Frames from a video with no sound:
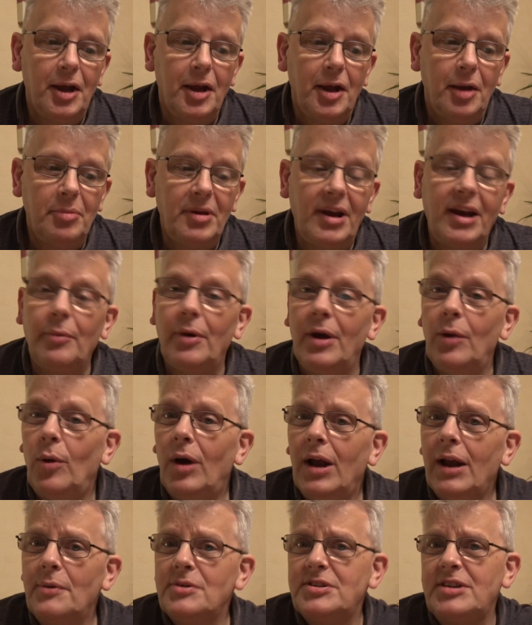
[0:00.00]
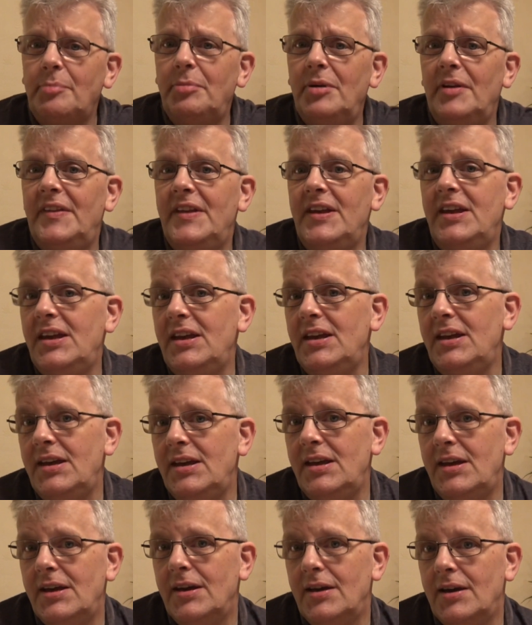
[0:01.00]
But anyway, while I was up at
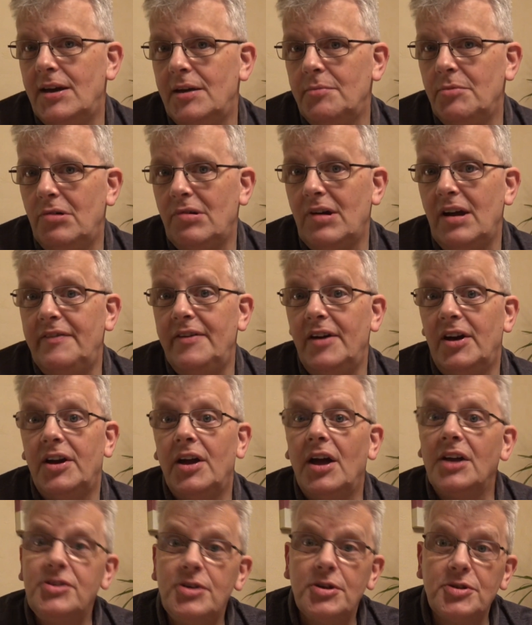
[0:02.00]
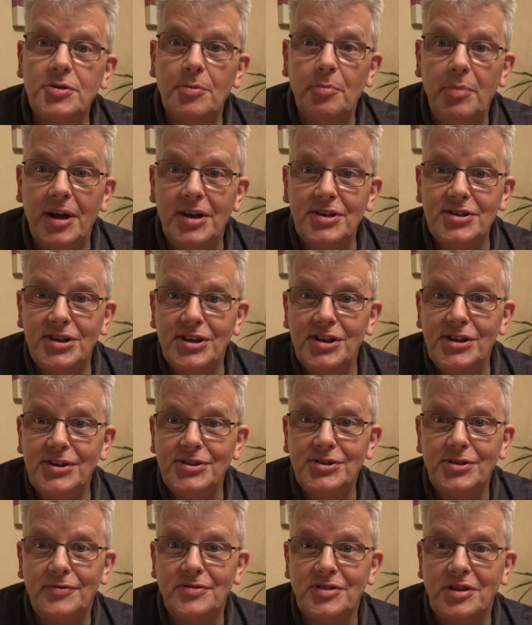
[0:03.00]
the graveyard, I took some
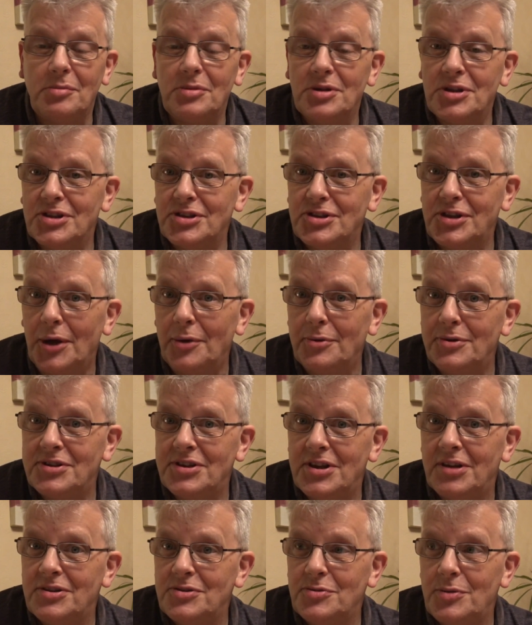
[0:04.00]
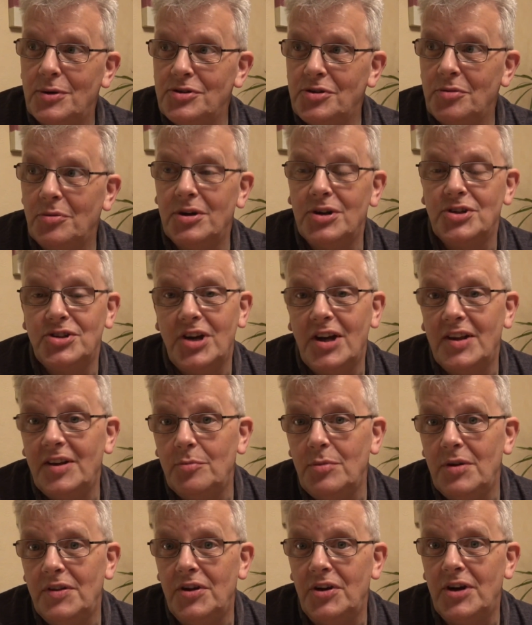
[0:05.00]
pictures of some of the stones there as well, so I'm going to share them
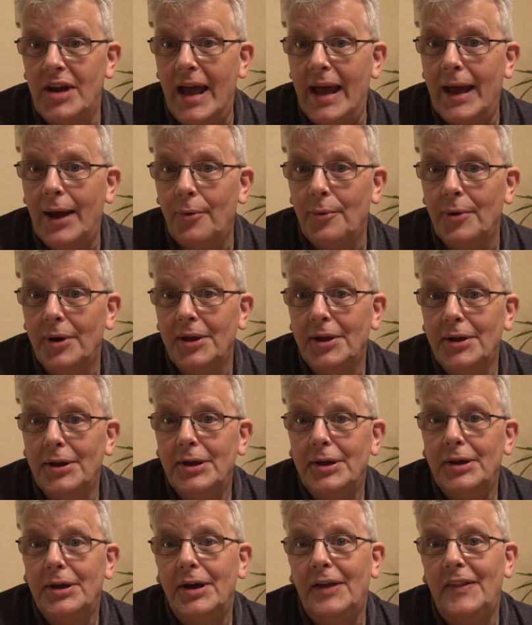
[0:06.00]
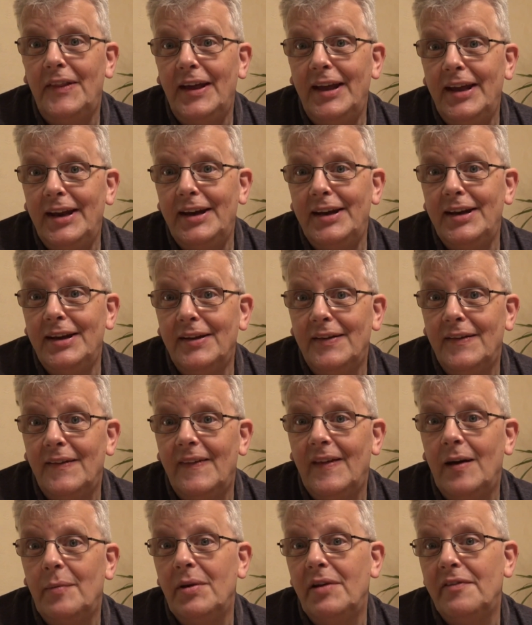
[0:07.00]
with you now, and then
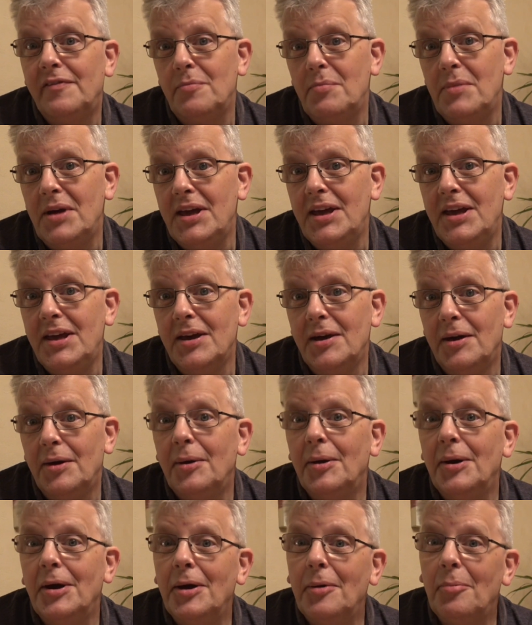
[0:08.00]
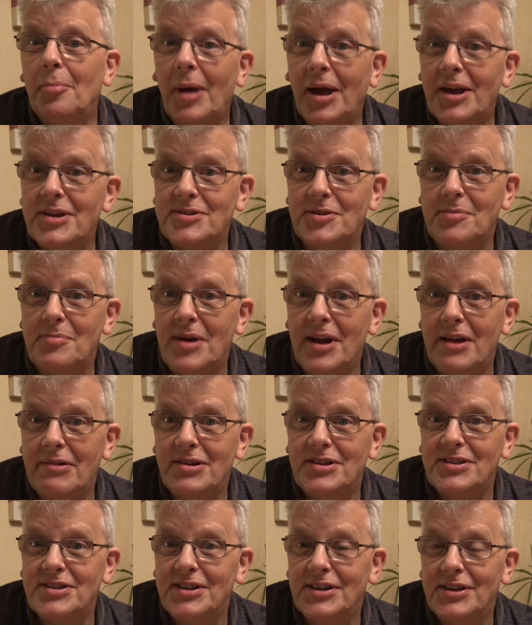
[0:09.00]
that'll be for me back at St
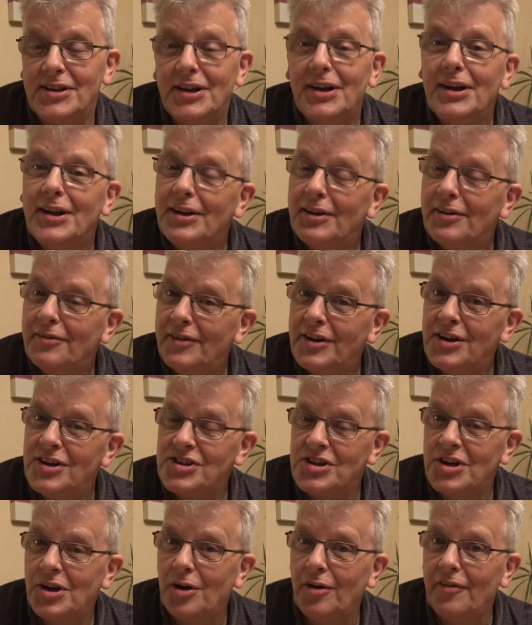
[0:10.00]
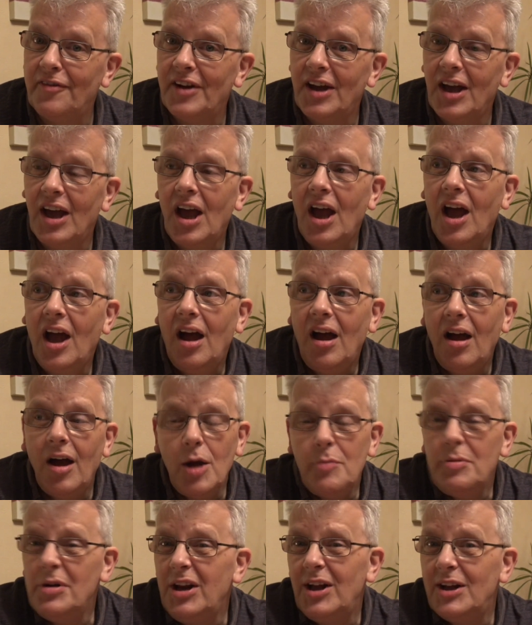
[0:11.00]
Mary's finishing off. I
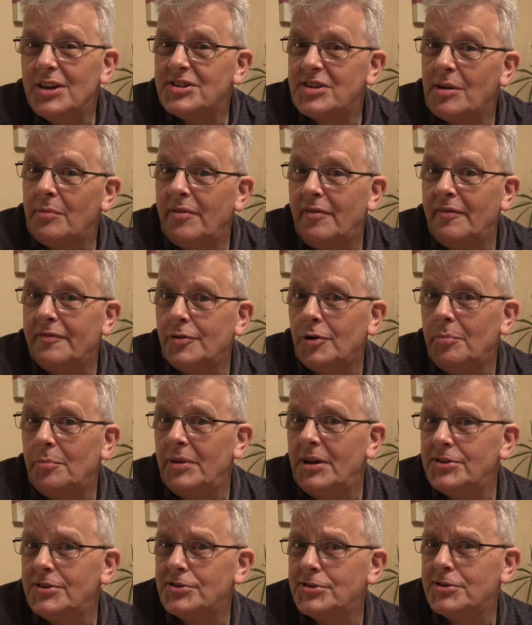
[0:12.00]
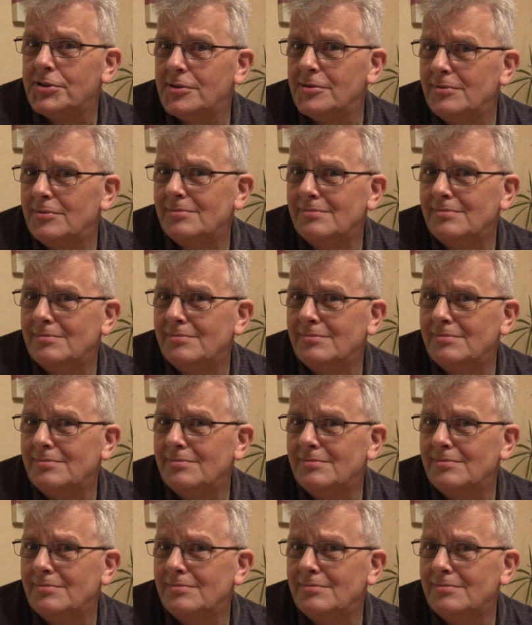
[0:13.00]
hope you learned something from this.